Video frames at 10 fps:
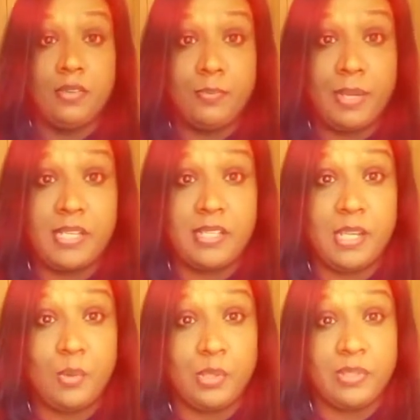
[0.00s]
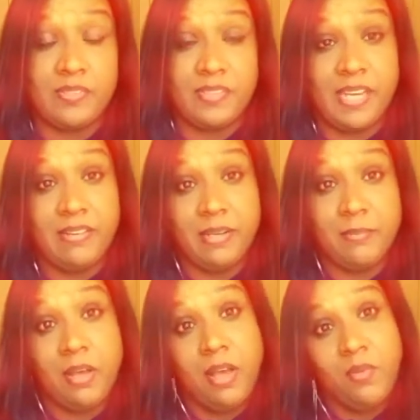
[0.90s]
Pay to the order of Karen
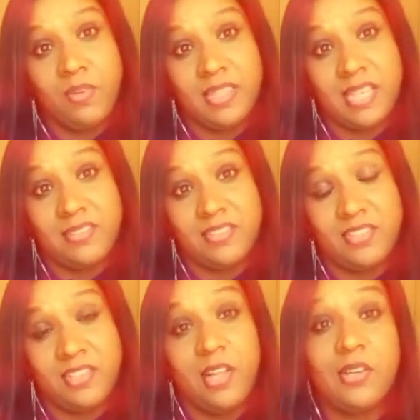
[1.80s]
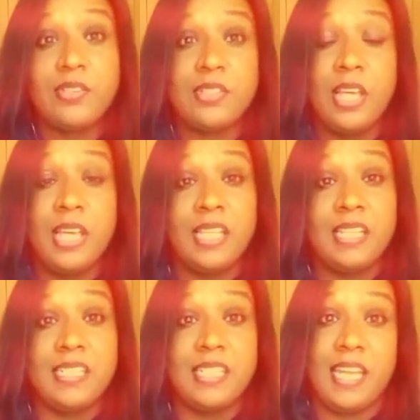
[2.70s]
Nabong, $1,000.
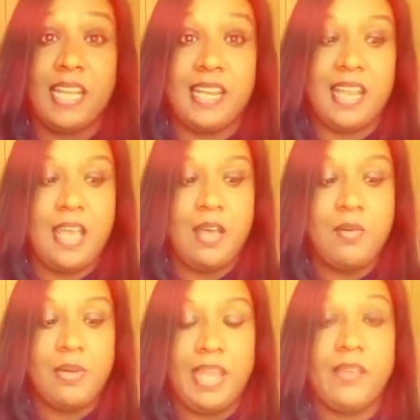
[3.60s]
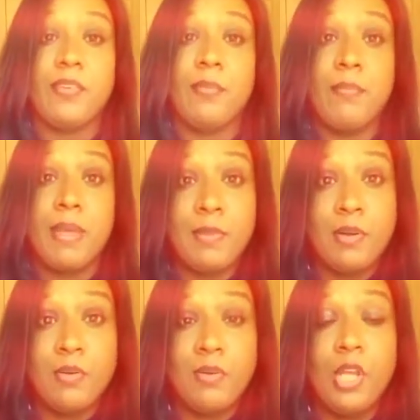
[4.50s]
The date now, and for
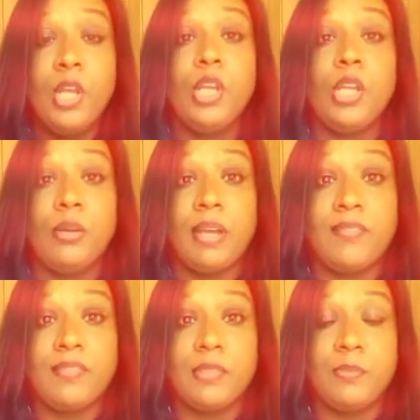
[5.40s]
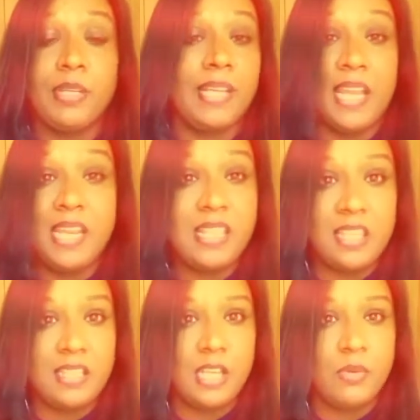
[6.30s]
memo, you have to put
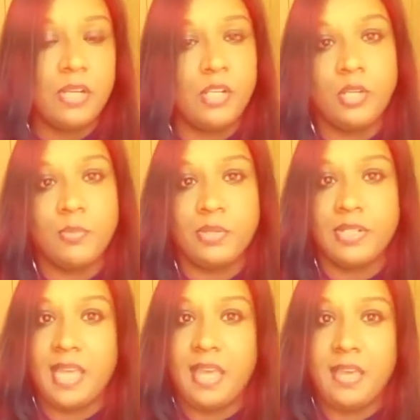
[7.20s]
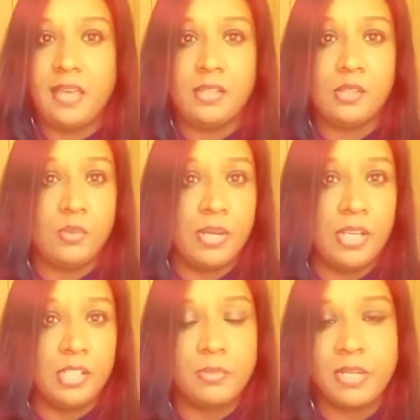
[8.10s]
anything that you want. You can put health,
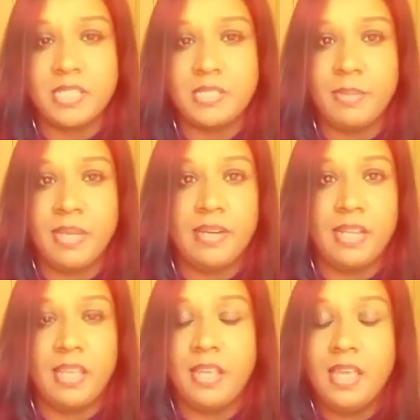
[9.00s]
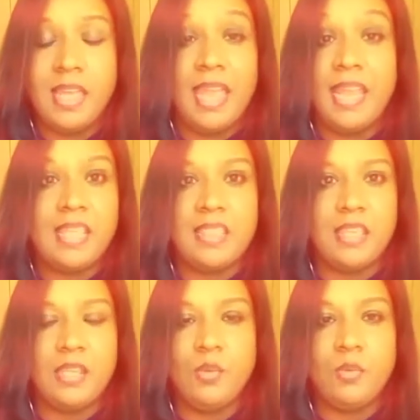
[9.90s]
wealth, prosperity,
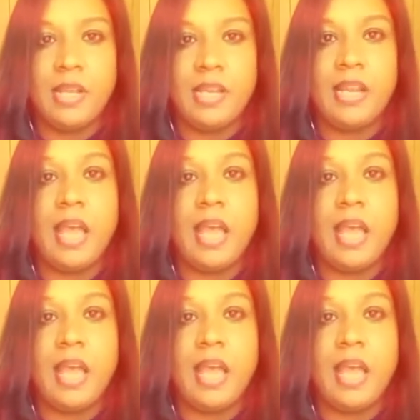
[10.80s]
anything you wanted.